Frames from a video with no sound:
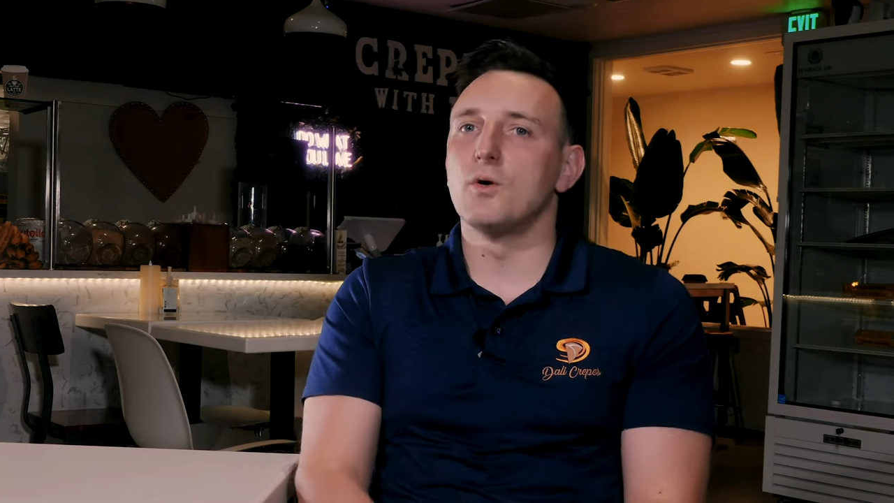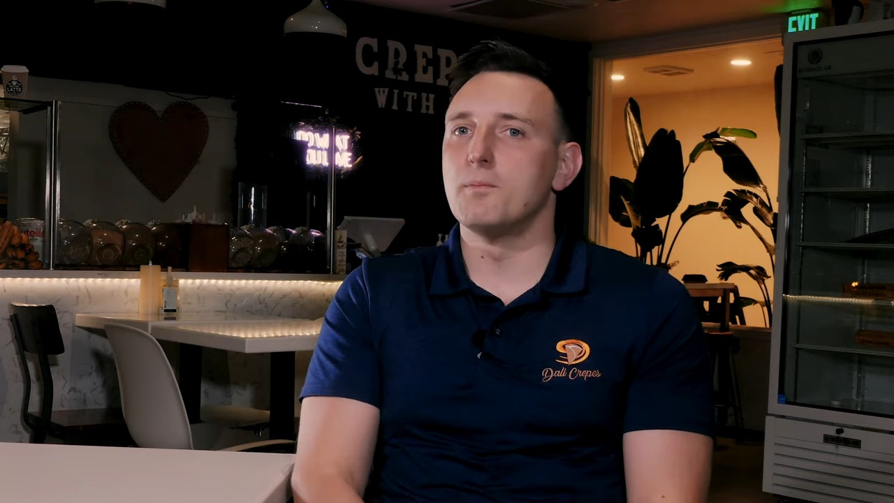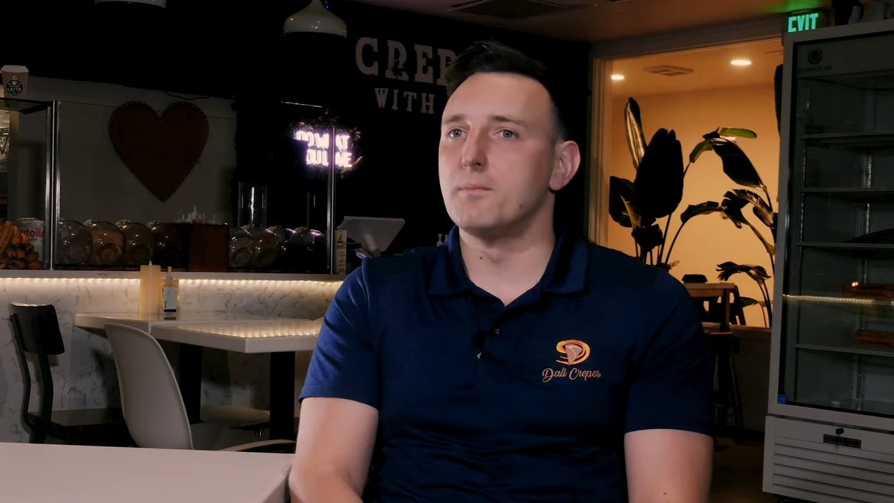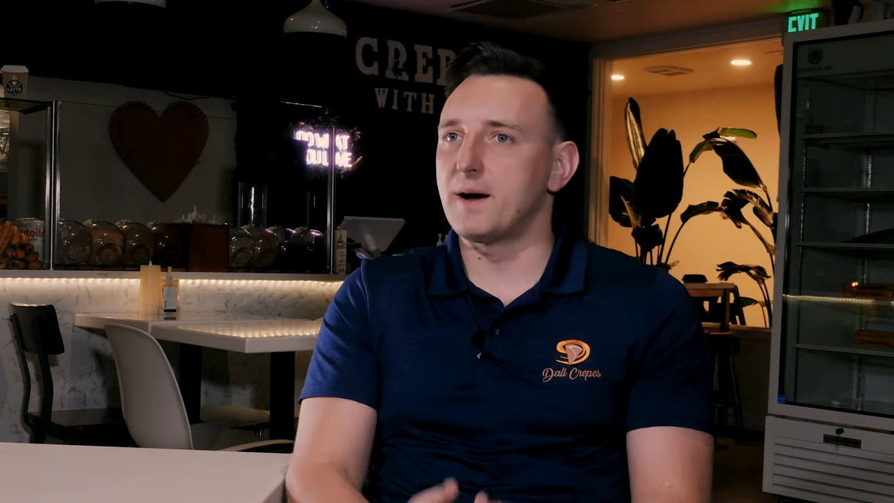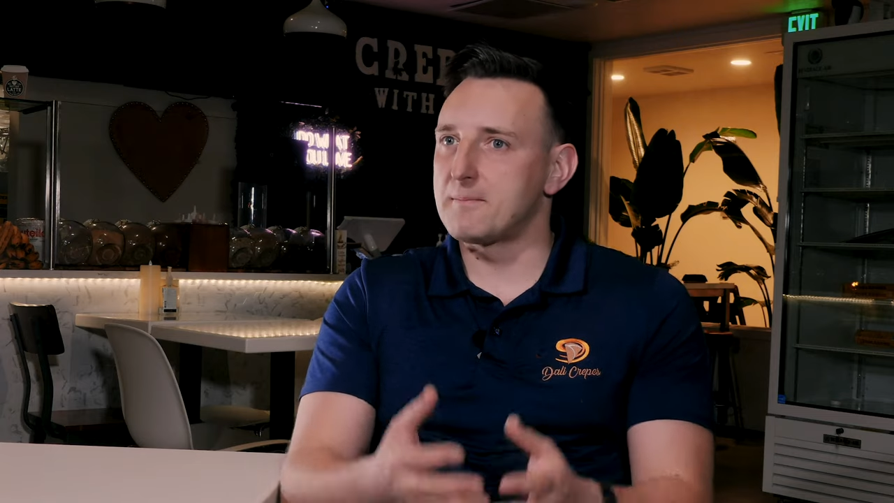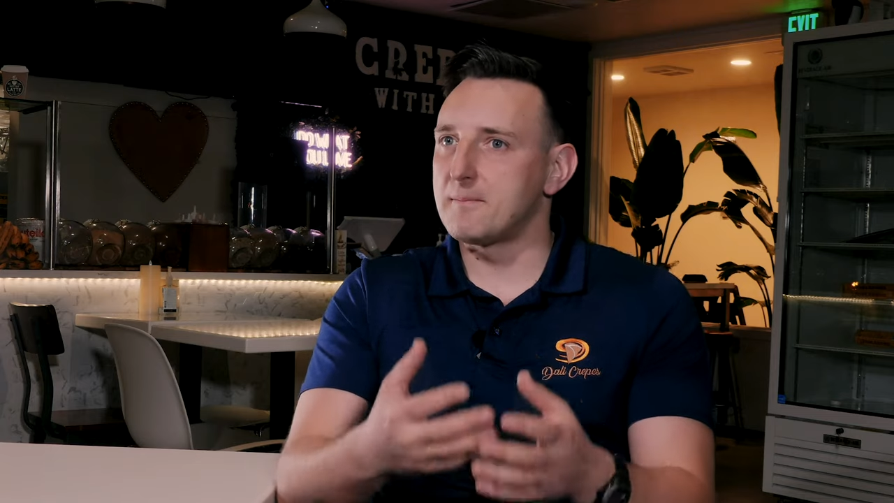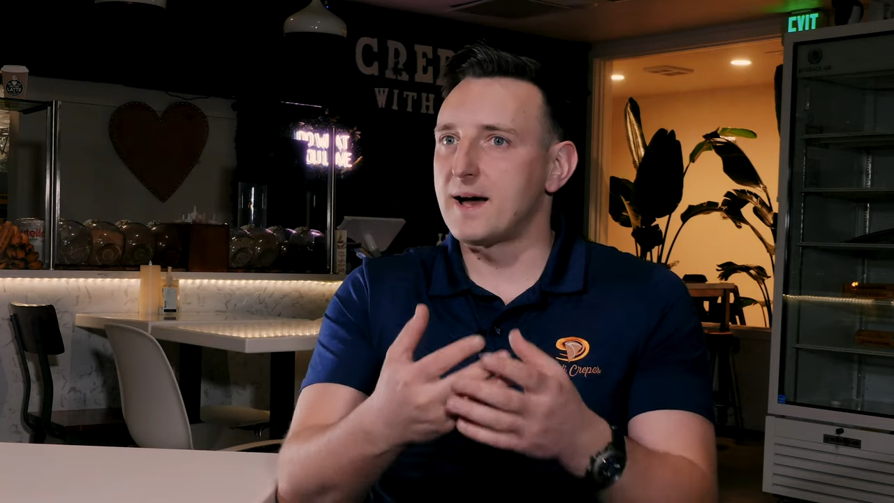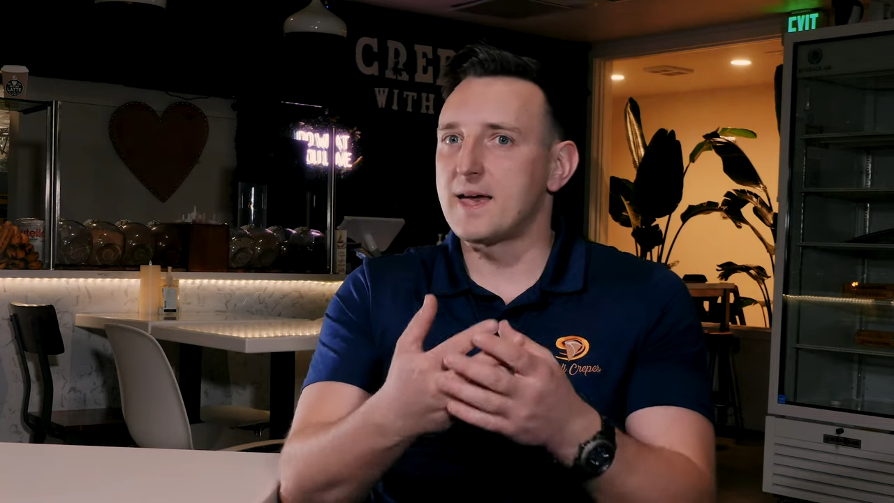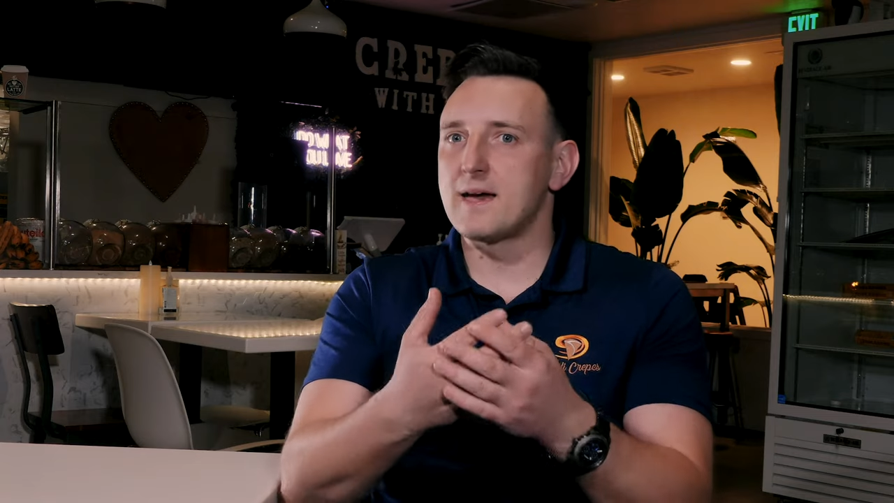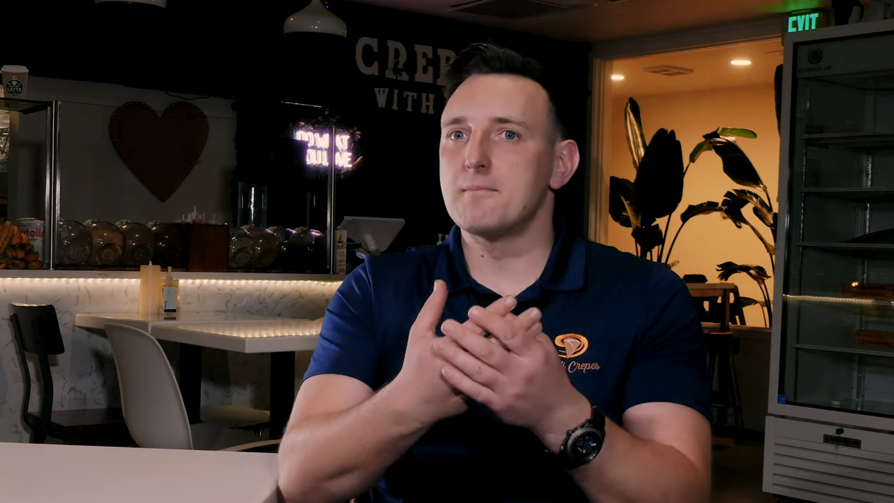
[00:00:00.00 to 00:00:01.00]
by
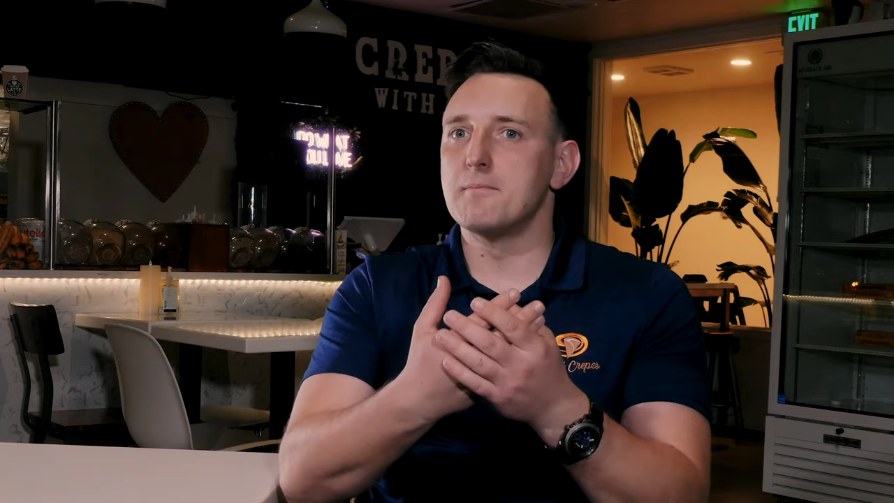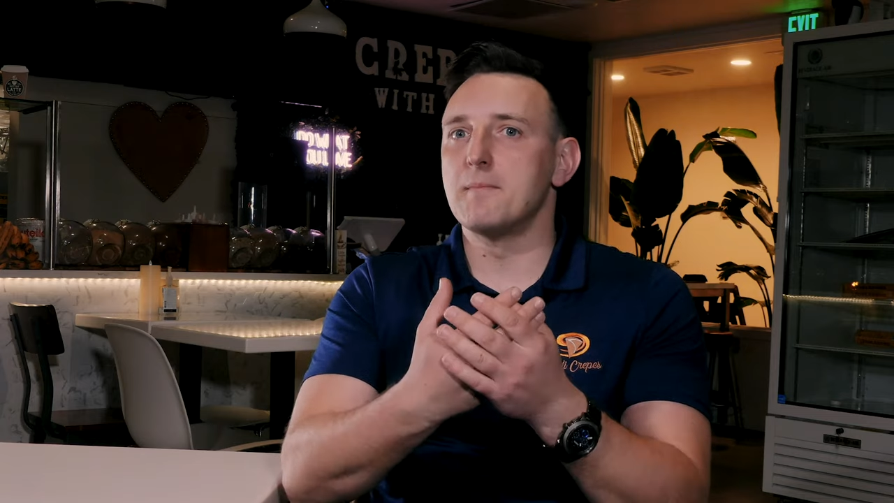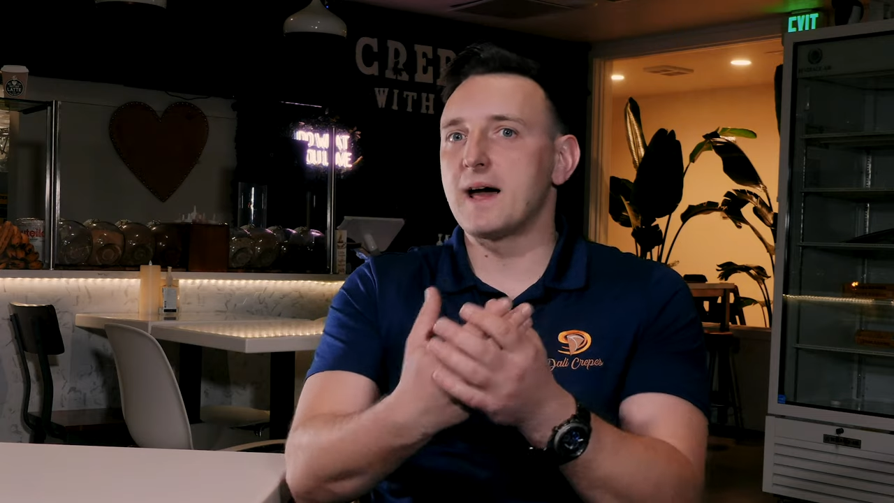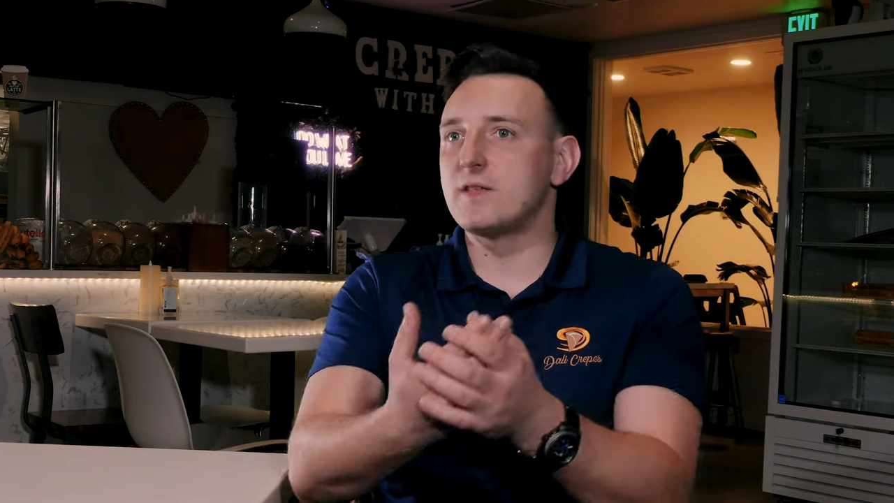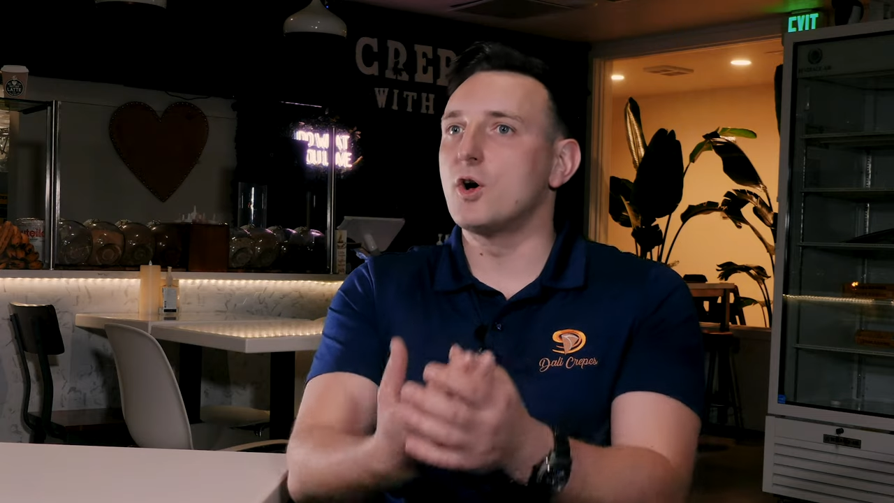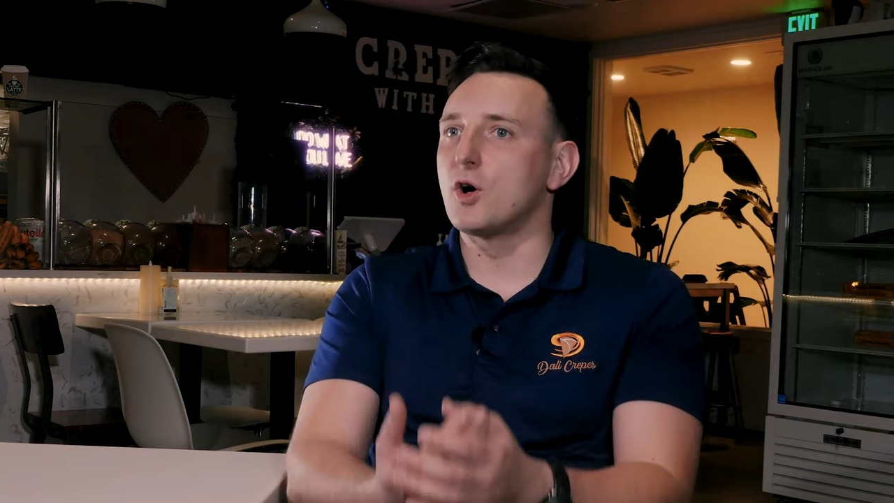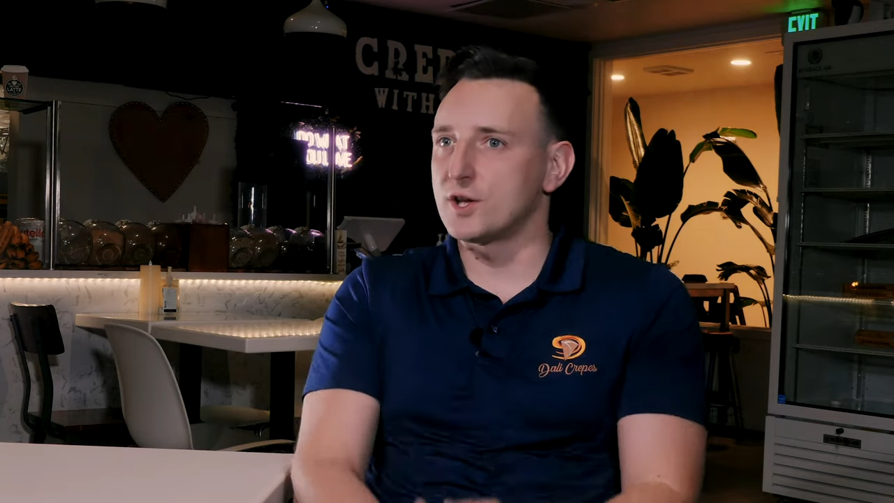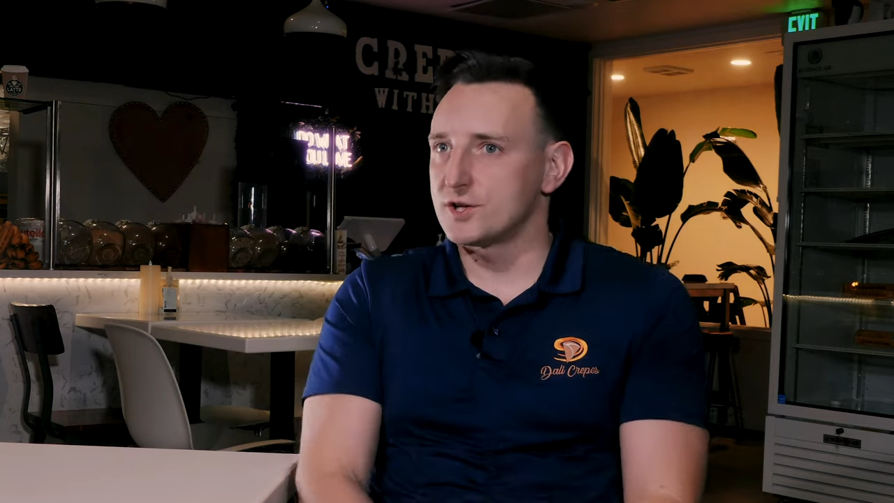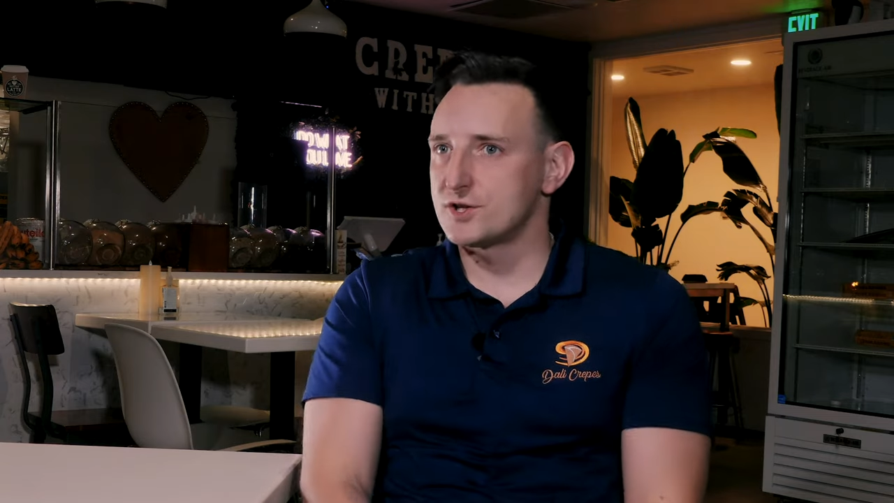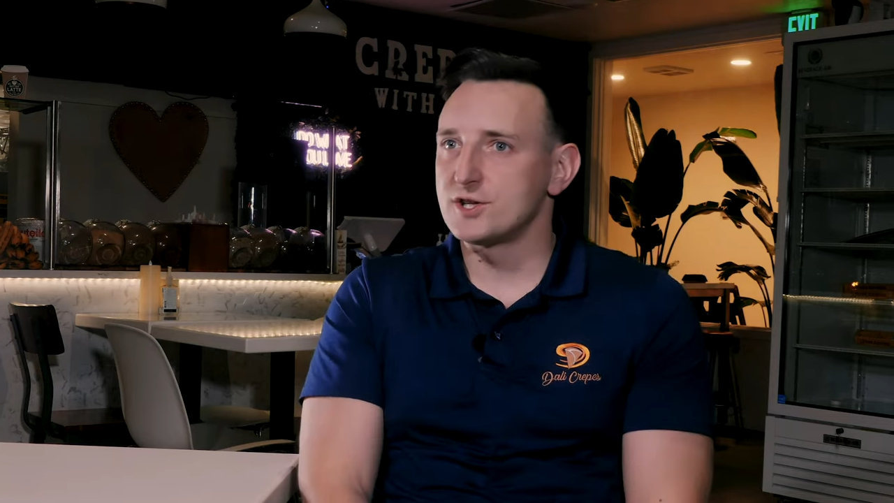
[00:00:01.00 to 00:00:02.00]
my
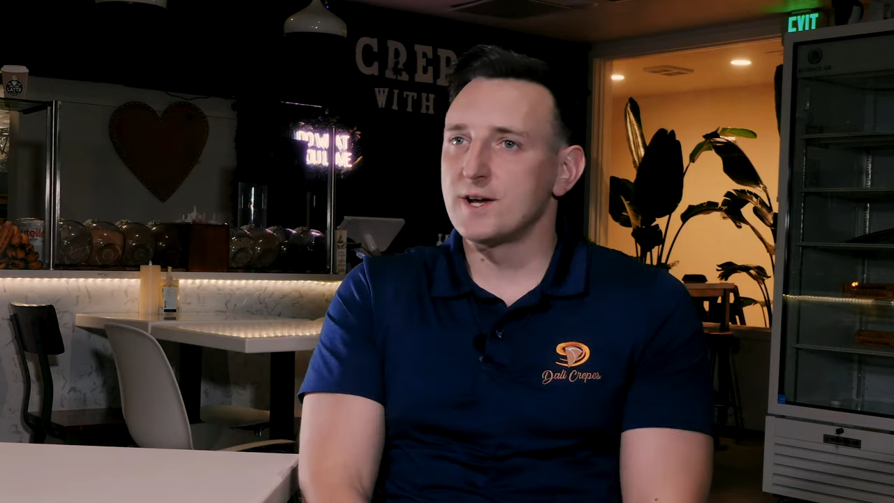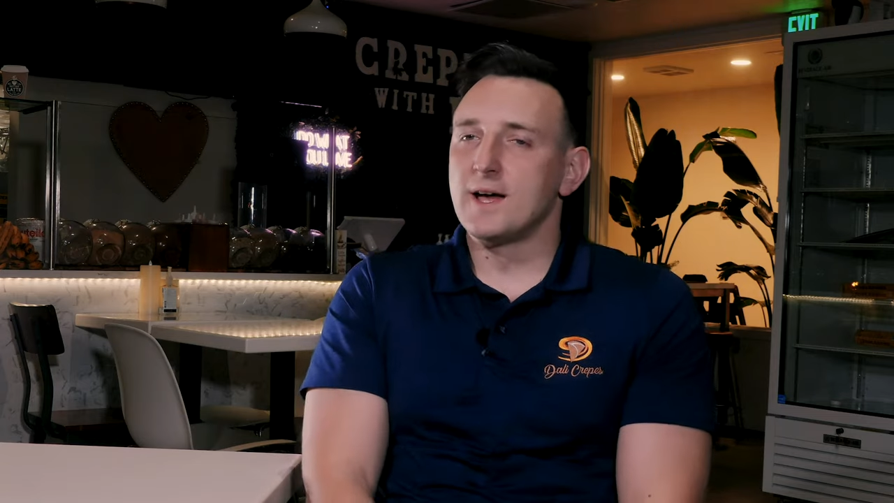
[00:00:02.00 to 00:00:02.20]
knowledge.